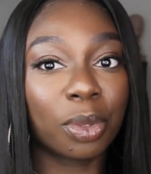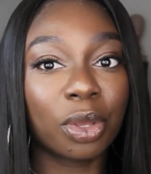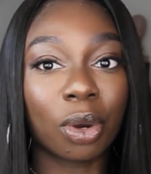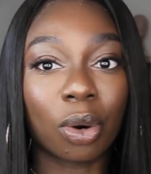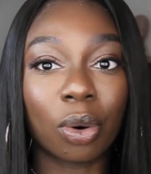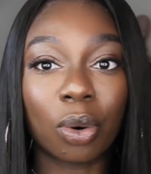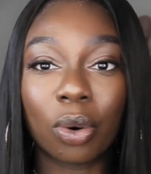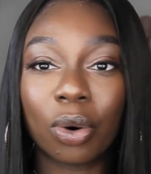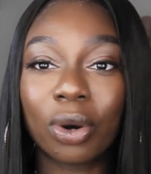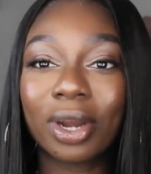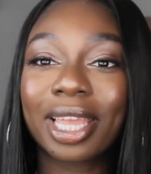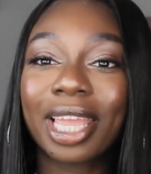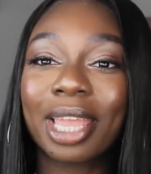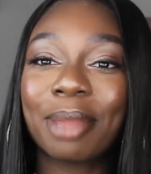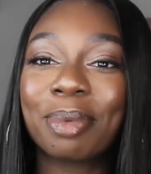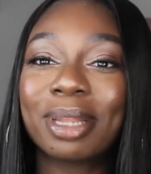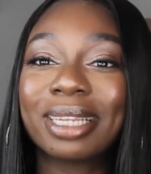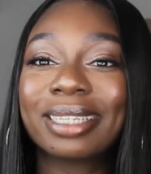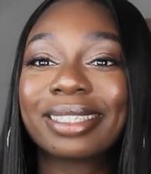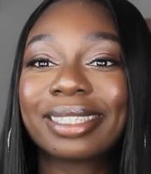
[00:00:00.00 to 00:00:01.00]
you're all
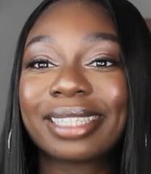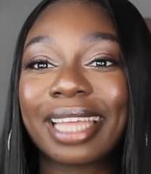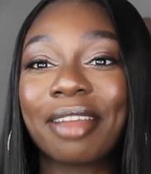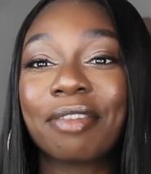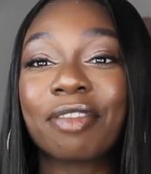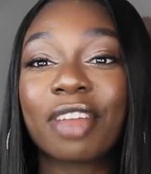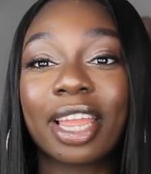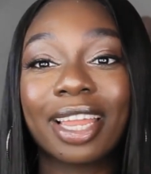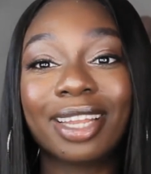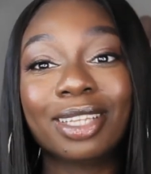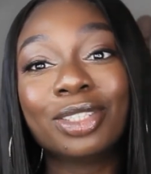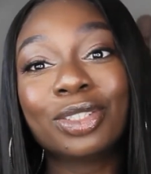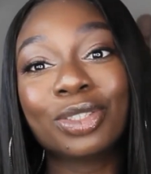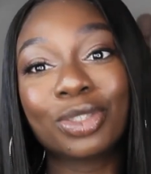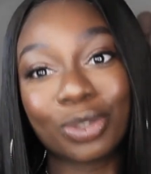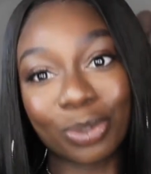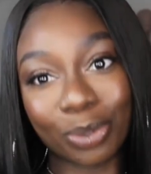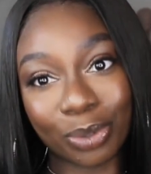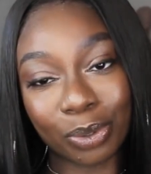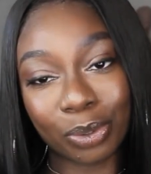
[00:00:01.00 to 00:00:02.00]
keeping safe
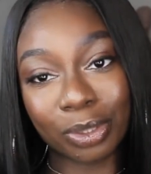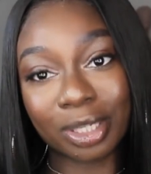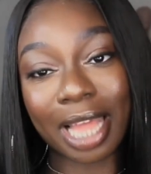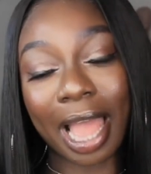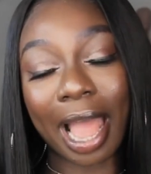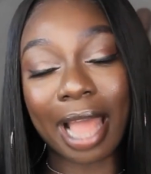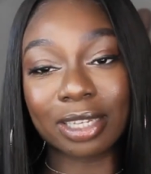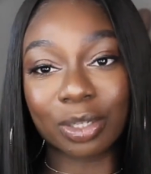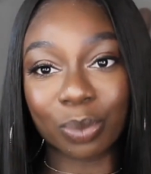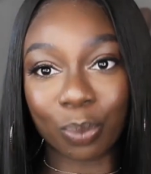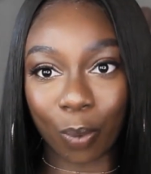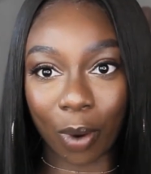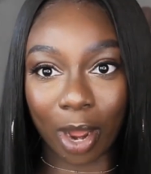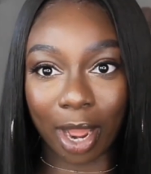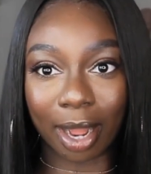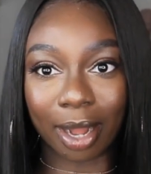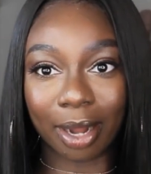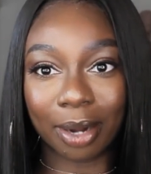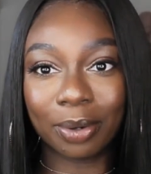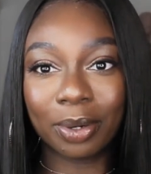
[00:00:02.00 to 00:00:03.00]
indoors as
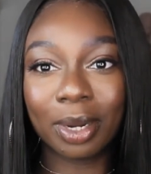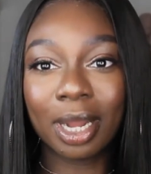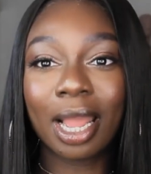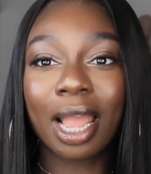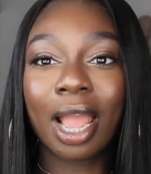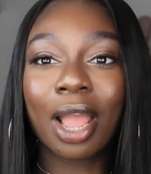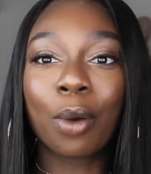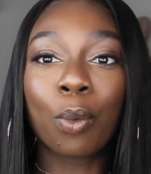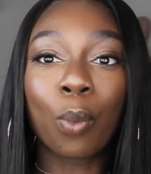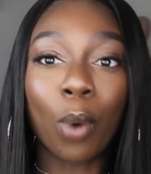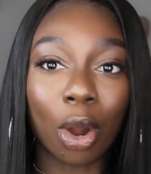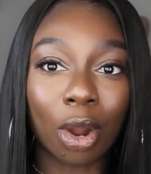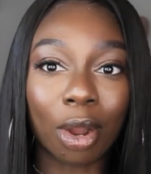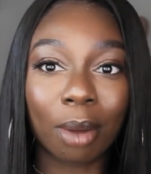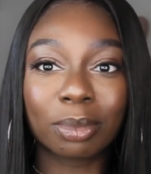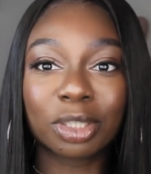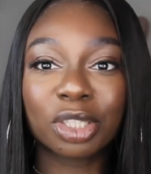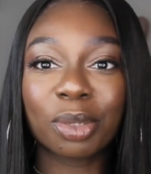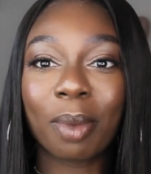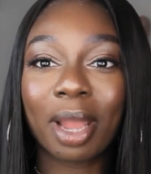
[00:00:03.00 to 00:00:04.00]
well.
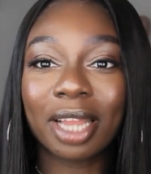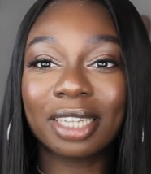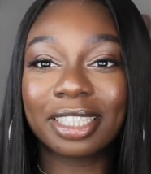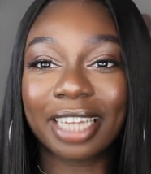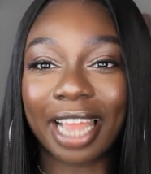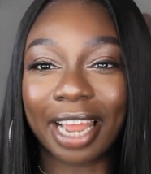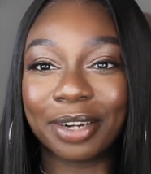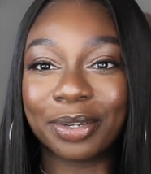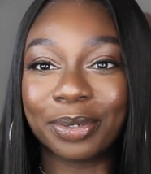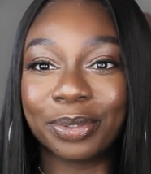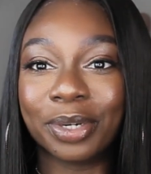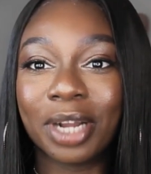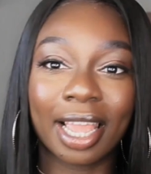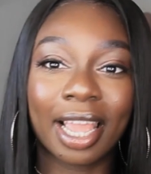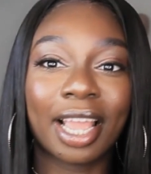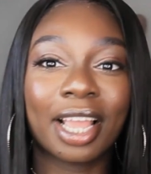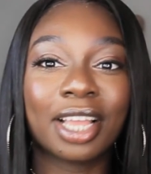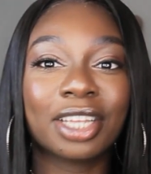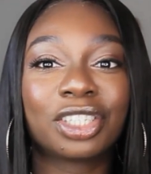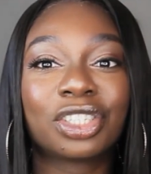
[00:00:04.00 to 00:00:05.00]
Welcome to my channel.
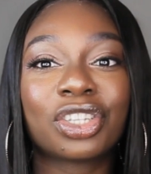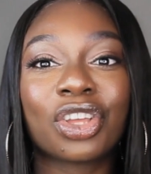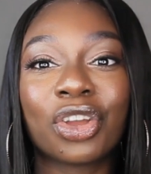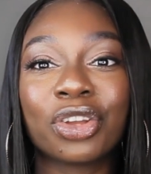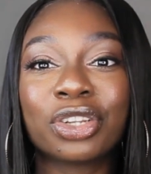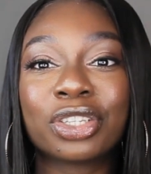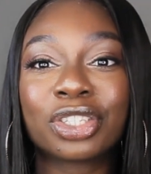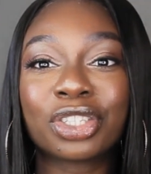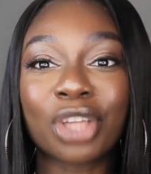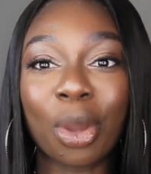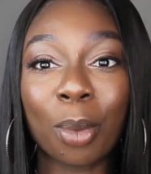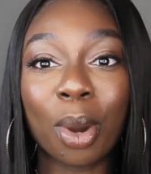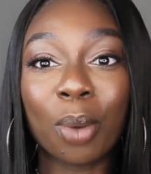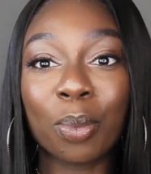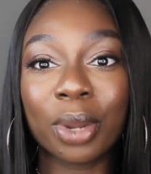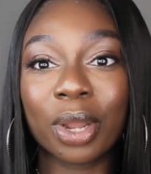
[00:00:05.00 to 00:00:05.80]
So someone